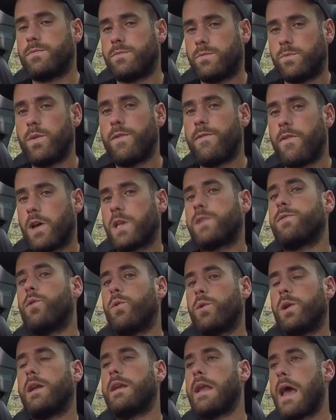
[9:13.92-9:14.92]
we're fast
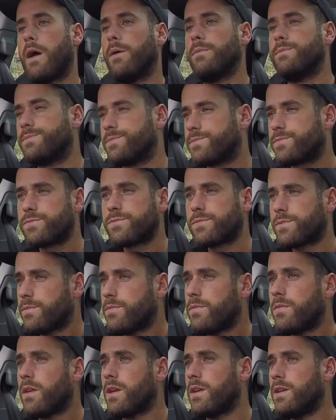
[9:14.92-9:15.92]
forwarding now,
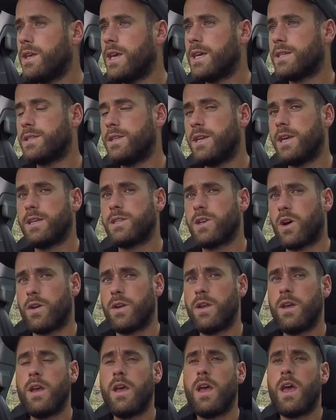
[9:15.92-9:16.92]
years and years
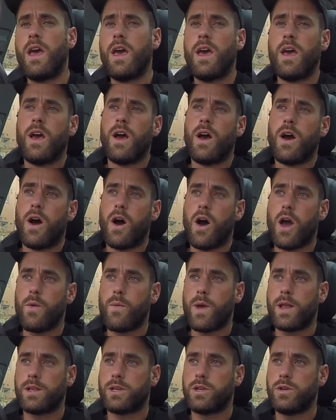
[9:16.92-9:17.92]
on. I
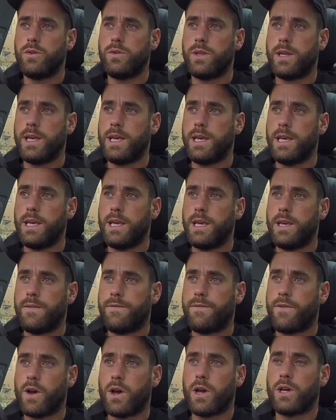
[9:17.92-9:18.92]
went to the
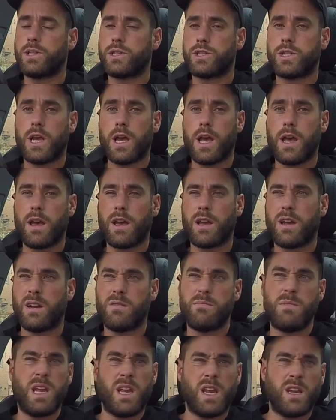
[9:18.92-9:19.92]
first kind
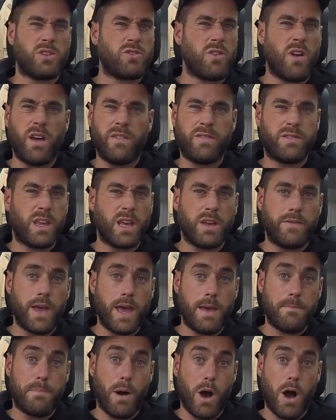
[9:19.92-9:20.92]
of media drive thing of
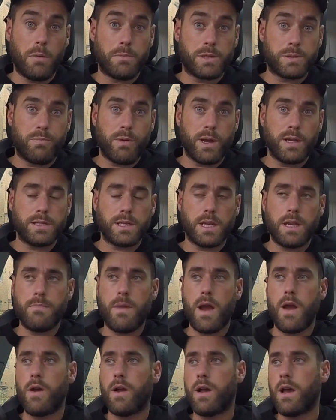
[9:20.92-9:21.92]
it in Palm Springs in
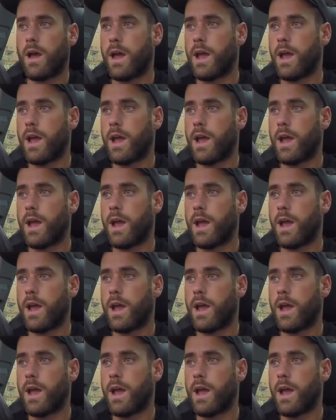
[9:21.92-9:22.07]
America.